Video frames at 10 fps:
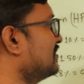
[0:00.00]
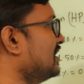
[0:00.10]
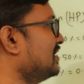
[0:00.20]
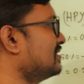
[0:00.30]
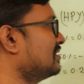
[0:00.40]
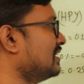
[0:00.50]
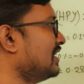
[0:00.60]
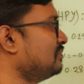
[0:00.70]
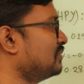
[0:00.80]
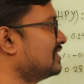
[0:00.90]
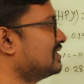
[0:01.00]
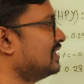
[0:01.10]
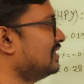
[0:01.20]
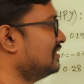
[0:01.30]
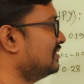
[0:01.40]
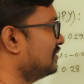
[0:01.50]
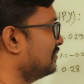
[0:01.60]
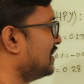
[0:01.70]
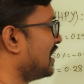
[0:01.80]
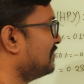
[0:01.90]
rate 8%,
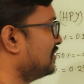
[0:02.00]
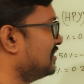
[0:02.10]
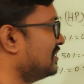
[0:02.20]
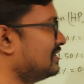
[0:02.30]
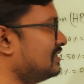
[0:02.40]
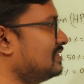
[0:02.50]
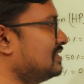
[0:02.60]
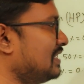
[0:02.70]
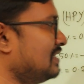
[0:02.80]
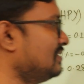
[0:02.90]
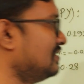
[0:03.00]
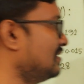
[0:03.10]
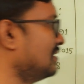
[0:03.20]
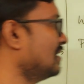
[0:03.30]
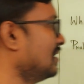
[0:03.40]
we have to just change